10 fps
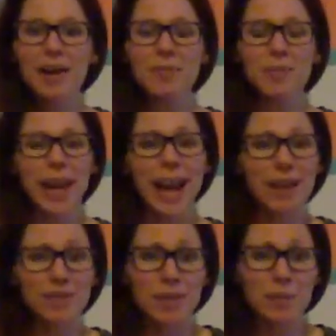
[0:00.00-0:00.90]
We
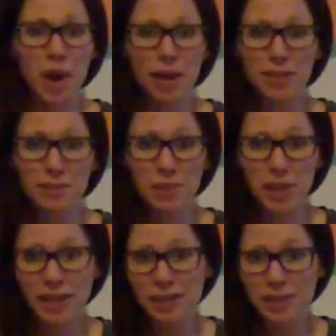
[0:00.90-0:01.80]
have some awesome
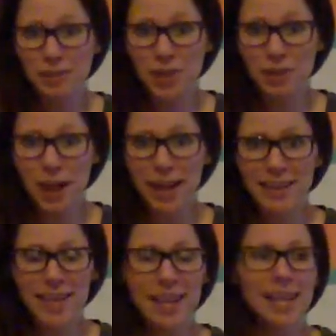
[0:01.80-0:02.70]
trainings for you
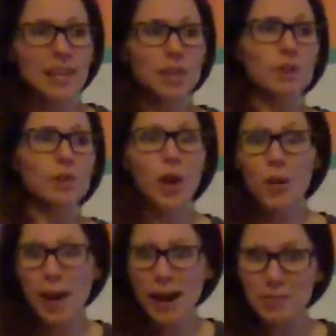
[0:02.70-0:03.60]
guys to
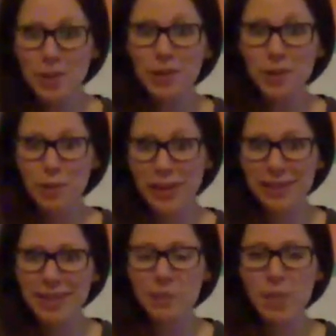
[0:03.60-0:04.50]
go Emerald
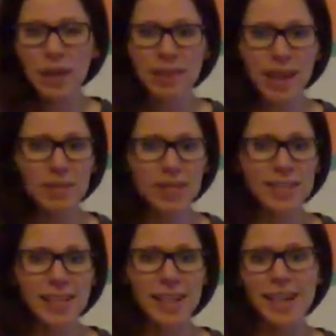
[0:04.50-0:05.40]
quickly, but a lot of us
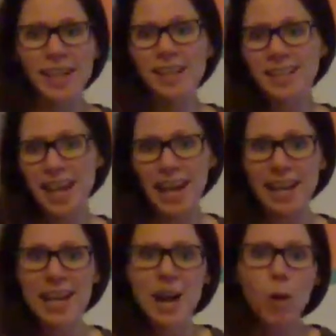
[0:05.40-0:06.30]
did it in a day
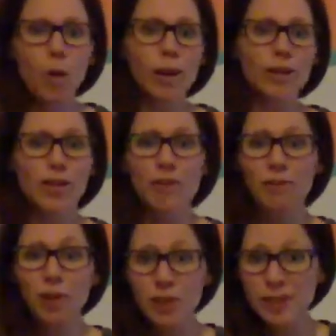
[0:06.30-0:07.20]
or the
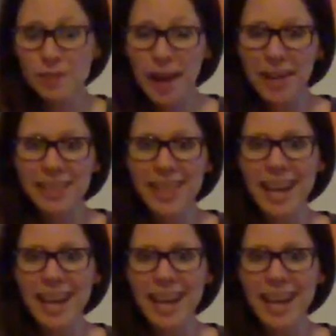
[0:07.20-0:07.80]
first month.